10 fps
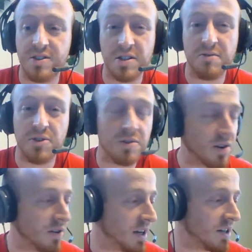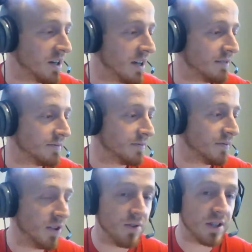see if you were correct or not.
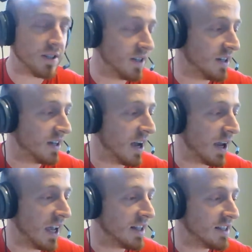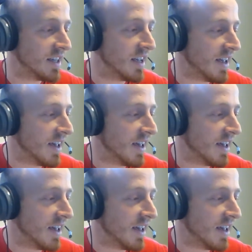You can see. I can't see.